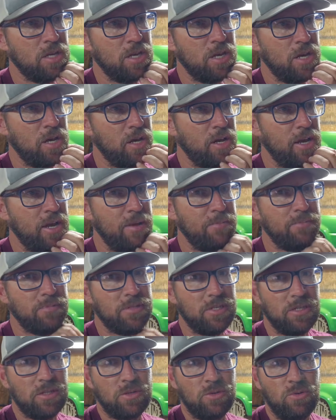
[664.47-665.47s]

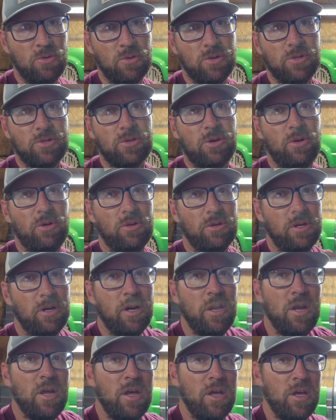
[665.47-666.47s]
MC2 controller
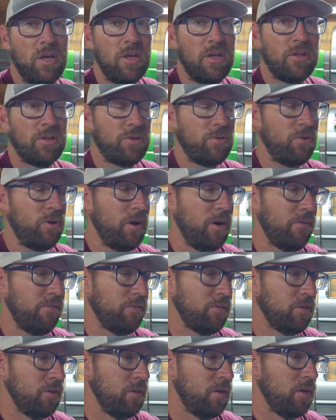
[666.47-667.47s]
to run
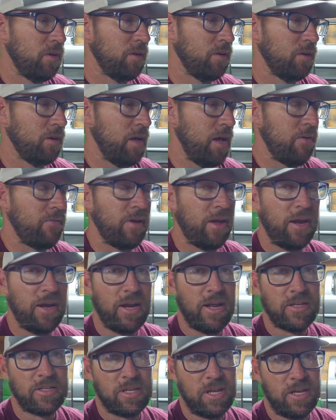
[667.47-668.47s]
everything. I have 8
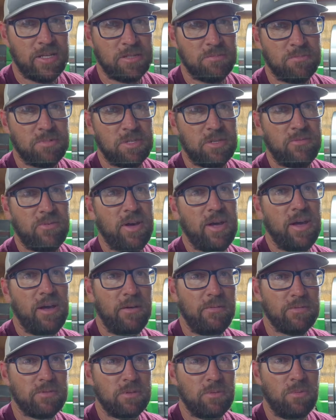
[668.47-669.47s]
SMC
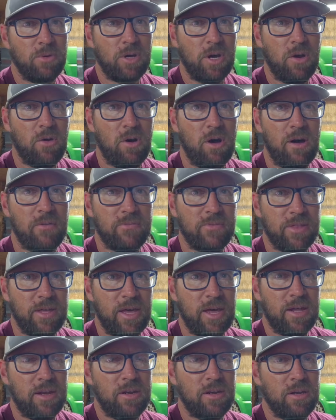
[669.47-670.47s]
valves that will go off
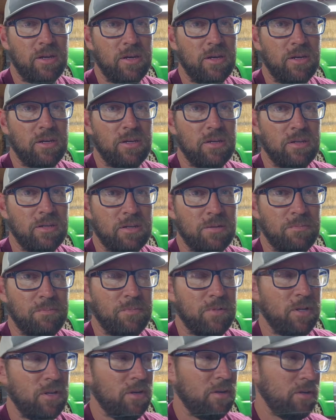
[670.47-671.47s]
that
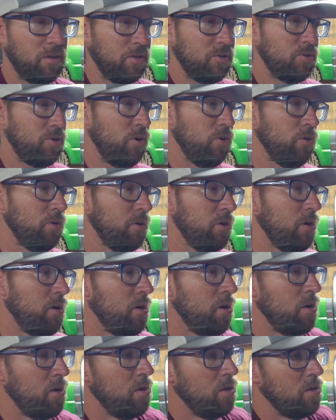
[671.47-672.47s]
the controller.
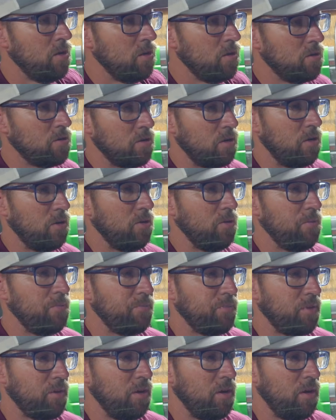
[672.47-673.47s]
So
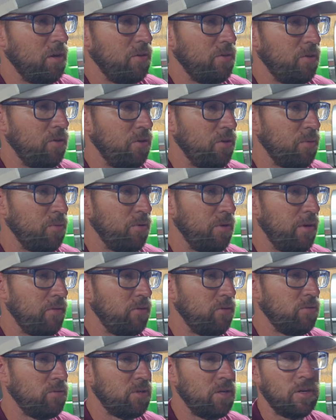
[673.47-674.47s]
the only thing we really have
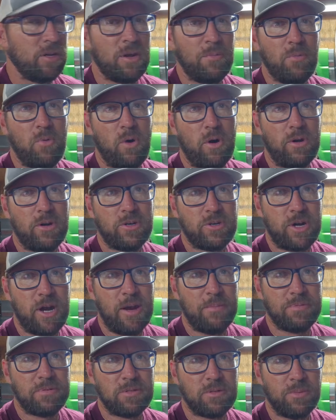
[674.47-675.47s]
to do is get a couple water
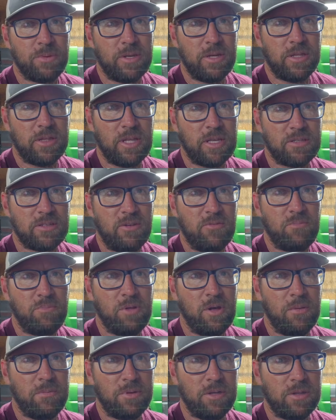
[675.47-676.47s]
traps so we can get that stuff
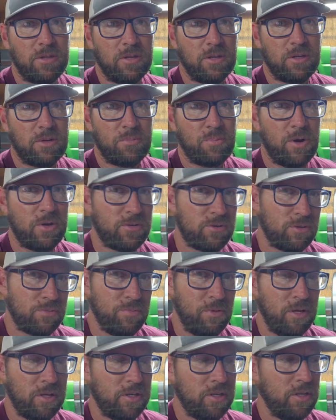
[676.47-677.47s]
plumbed, get the compressors
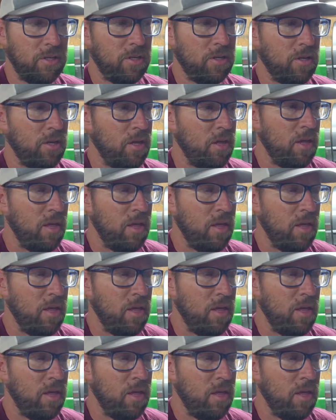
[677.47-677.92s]
plugged in,